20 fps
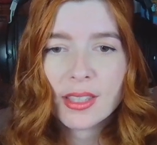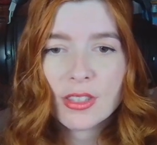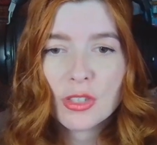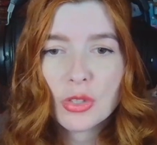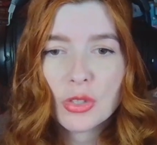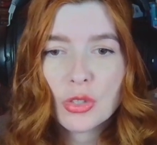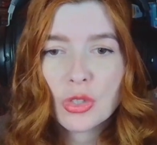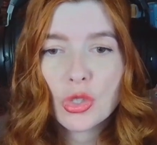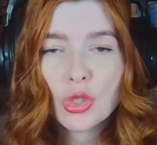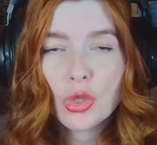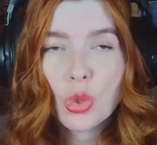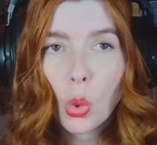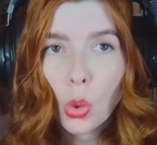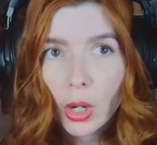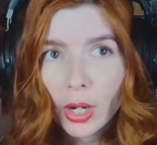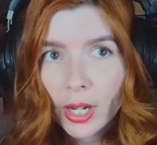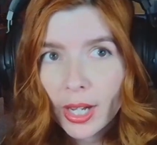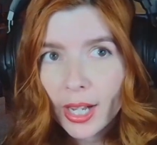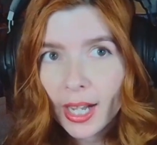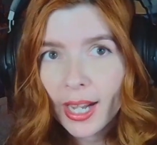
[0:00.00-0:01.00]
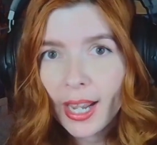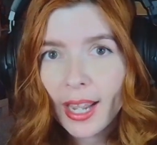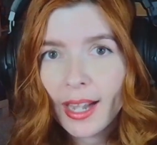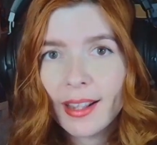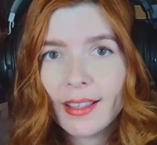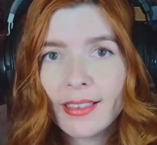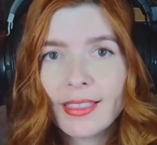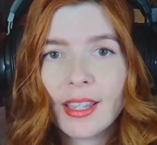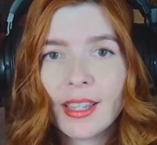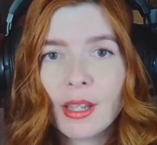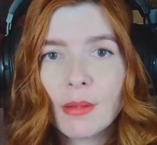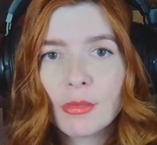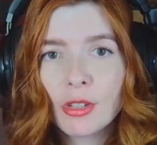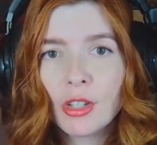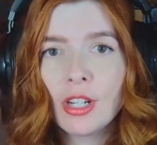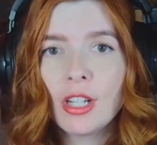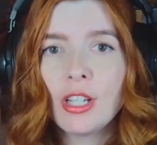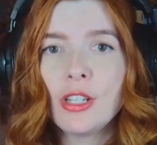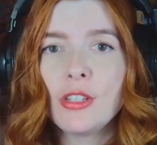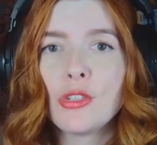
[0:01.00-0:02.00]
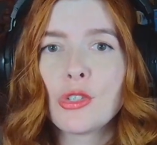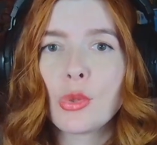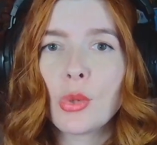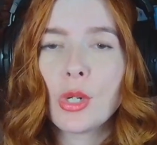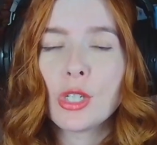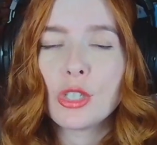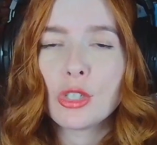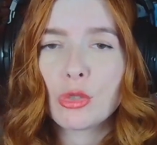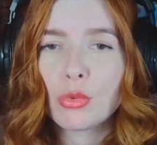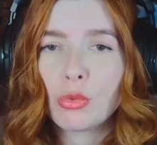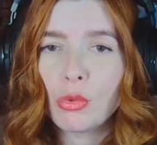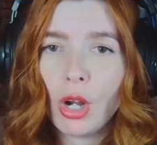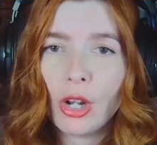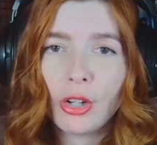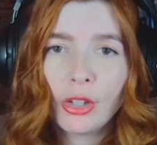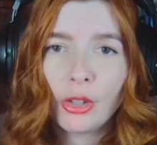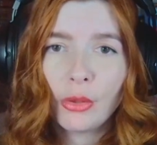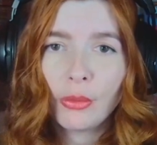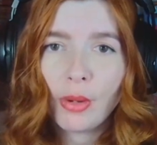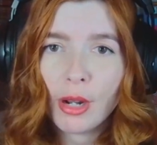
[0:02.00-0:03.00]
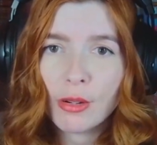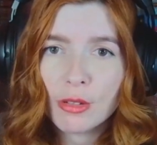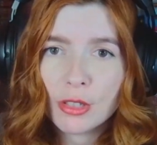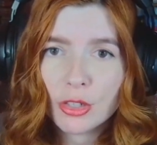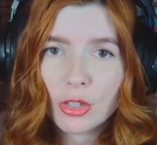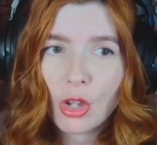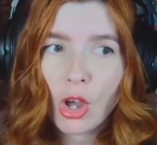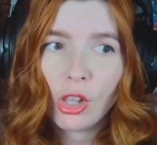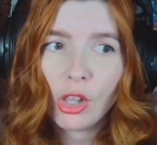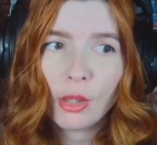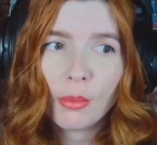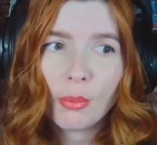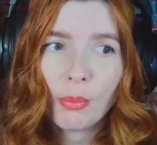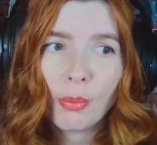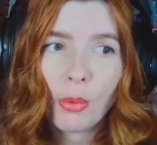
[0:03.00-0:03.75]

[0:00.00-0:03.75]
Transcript: the story and I think I'm gonna enjoy just running around as Gollum.